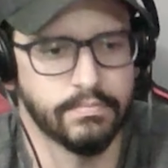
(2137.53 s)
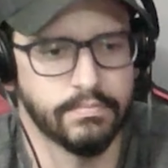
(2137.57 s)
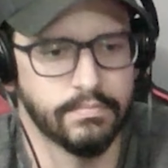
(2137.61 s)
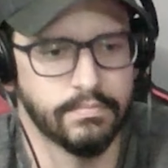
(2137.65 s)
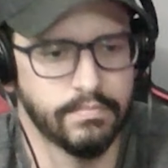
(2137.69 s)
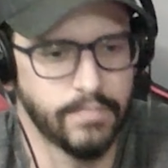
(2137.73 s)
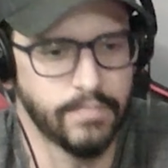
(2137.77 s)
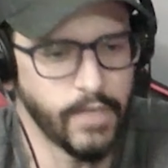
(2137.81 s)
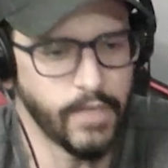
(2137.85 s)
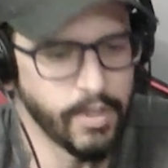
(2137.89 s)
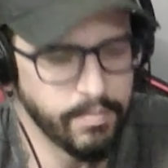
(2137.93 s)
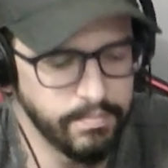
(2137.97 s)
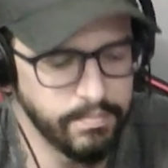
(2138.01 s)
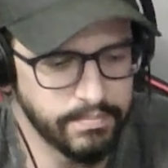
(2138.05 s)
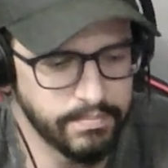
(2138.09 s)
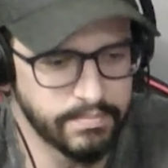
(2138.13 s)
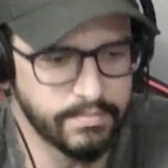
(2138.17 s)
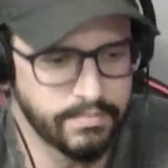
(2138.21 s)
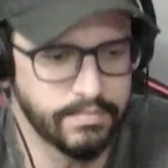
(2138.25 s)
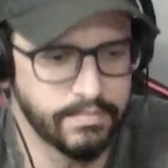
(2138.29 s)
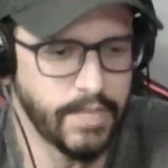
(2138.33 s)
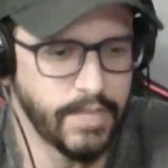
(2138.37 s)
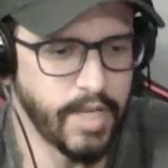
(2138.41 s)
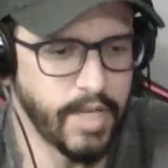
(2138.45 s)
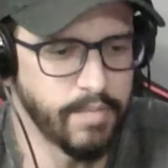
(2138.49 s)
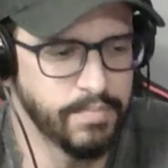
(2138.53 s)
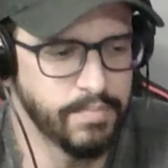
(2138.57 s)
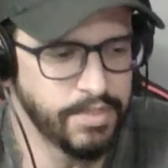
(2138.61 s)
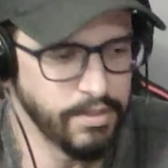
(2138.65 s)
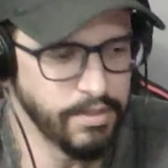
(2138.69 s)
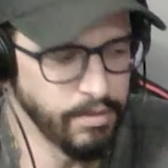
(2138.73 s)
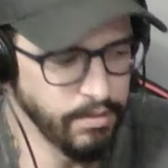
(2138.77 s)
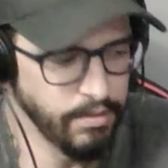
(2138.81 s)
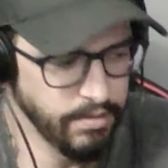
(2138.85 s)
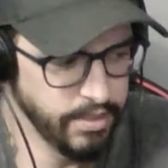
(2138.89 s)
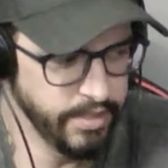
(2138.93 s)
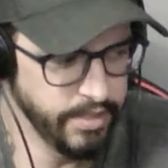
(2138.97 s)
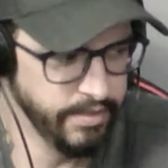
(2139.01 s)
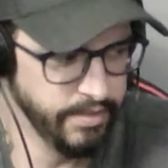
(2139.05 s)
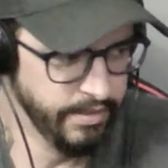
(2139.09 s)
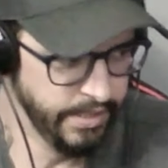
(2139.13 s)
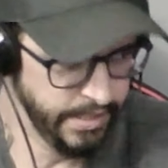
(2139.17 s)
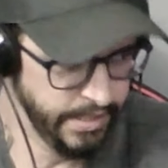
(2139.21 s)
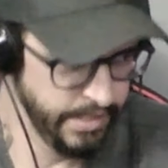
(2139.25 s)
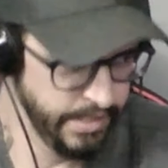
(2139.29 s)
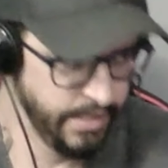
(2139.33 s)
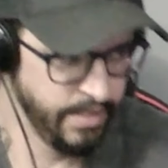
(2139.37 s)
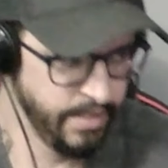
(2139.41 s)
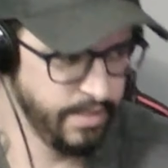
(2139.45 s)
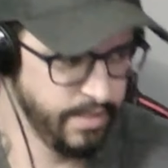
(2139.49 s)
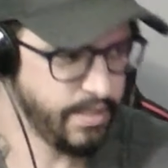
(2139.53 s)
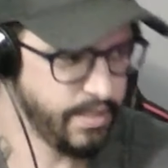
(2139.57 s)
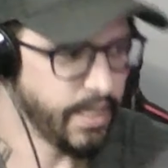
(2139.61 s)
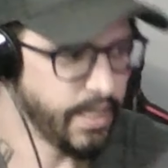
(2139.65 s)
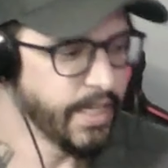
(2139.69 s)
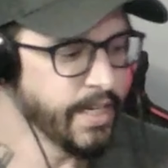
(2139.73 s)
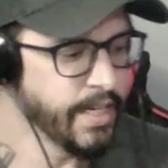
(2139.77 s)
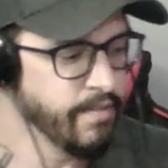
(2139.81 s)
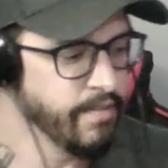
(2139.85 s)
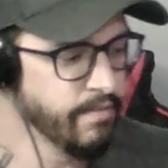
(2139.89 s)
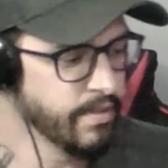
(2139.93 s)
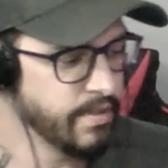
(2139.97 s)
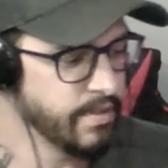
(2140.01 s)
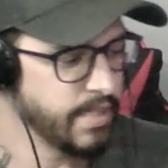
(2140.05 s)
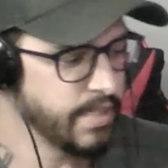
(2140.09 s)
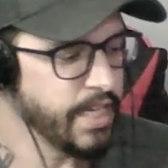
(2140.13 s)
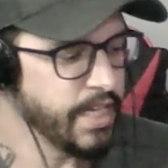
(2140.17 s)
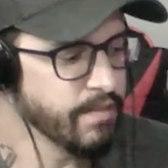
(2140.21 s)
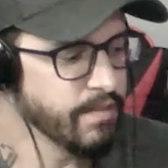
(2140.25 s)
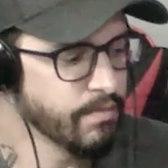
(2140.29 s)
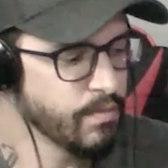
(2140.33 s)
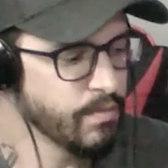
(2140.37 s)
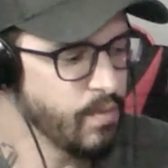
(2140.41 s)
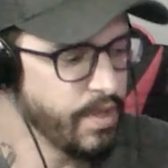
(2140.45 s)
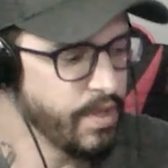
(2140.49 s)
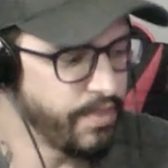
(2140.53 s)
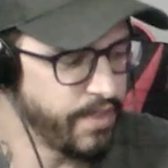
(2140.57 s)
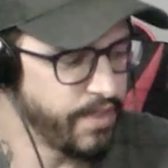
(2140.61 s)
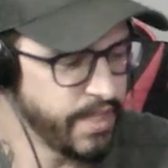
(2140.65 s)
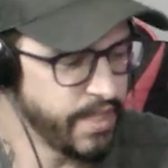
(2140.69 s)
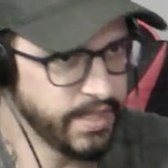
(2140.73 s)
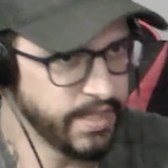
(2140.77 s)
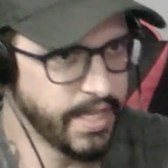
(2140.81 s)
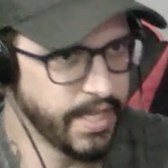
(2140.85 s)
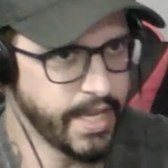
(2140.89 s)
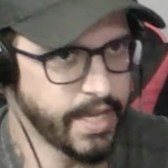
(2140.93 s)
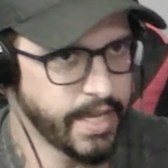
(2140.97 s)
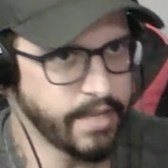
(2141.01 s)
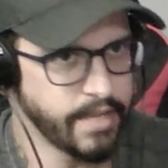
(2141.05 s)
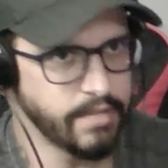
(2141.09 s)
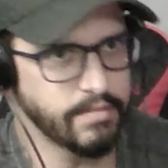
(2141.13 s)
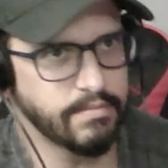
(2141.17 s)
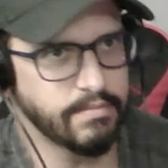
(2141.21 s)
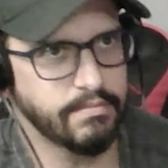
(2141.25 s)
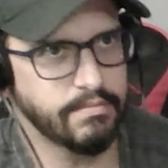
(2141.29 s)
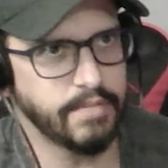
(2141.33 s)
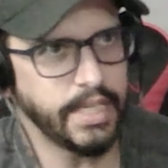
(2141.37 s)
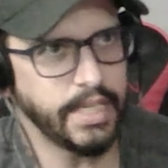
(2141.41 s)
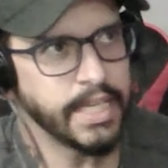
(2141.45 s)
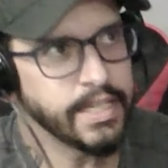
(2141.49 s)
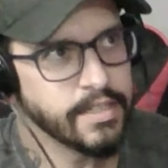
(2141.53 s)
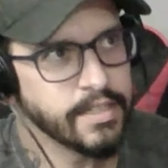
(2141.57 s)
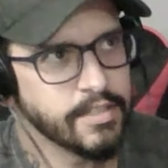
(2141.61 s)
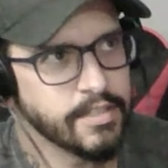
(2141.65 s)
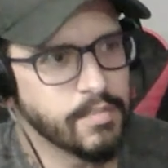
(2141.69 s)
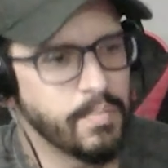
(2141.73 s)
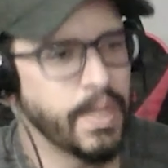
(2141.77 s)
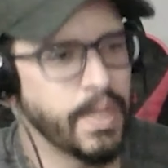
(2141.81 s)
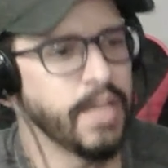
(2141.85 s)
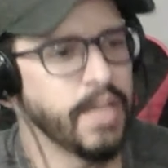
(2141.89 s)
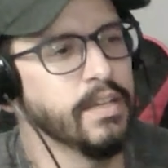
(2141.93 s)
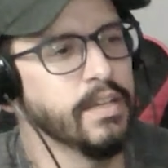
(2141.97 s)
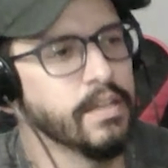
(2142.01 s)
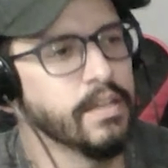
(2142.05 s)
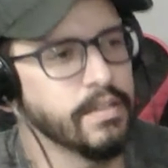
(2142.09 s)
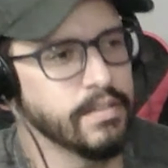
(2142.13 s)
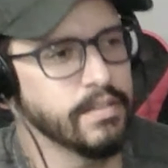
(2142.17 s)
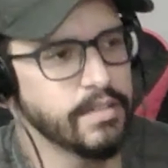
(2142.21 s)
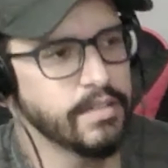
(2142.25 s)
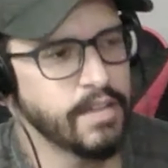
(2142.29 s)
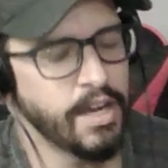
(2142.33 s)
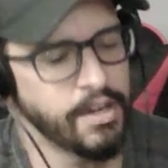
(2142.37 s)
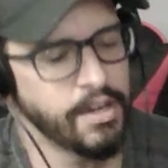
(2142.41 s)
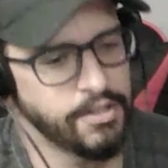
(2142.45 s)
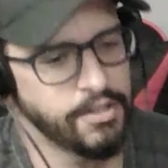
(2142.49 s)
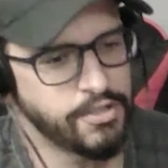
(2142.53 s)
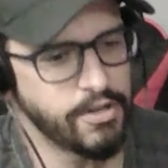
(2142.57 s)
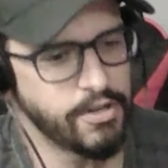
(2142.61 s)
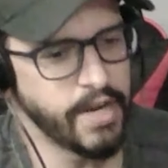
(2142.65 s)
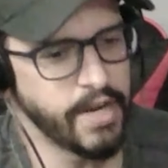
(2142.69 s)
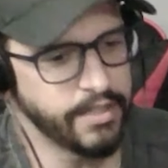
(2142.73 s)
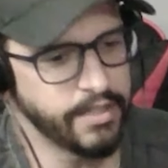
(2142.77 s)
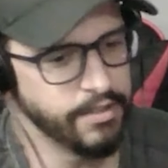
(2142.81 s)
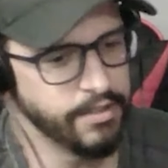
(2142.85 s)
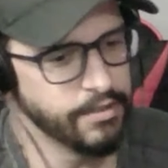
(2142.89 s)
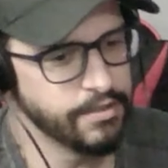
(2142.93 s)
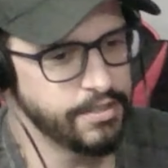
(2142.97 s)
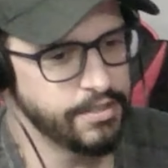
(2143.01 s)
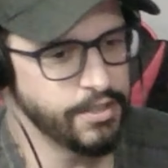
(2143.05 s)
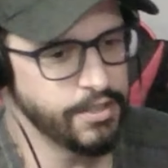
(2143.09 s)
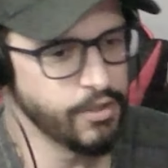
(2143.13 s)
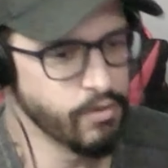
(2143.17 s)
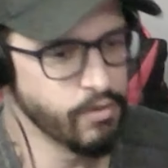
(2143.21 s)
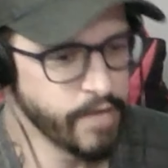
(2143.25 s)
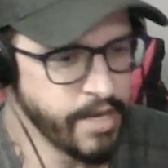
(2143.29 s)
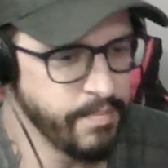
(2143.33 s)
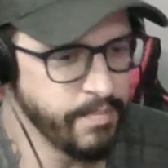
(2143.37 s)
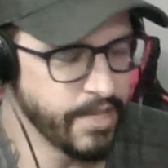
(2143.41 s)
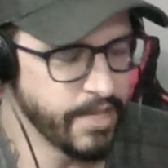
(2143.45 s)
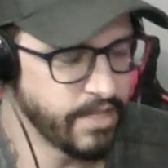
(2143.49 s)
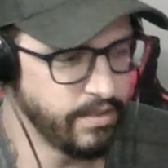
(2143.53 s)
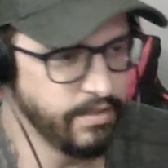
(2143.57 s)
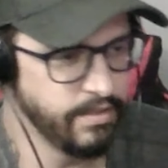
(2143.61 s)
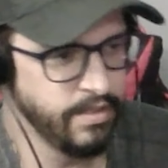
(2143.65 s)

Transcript: Yep, absolutely. And even even within that independent contractor's agreement,